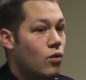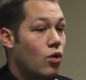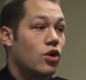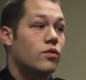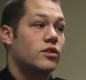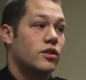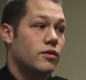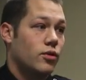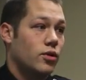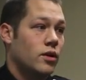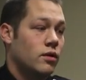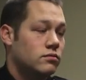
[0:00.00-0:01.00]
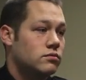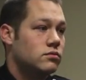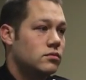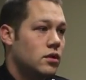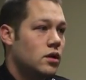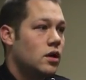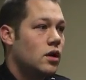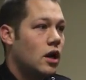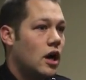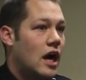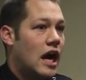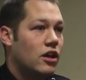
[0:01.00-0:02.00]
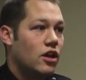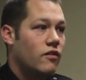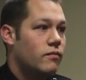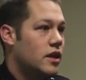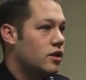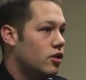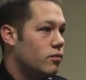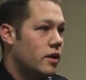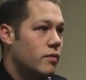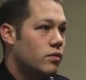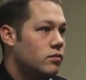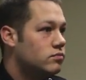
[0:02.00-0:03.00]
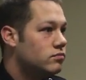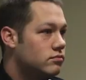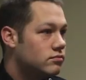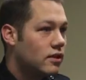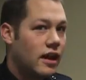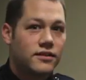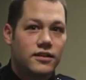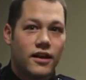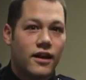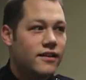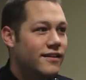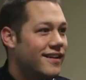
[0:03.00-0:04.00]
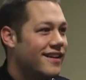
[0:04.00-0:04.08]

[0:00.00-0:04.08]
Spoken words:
Working with the community. Mm-hmm. I love meeting new people, like today.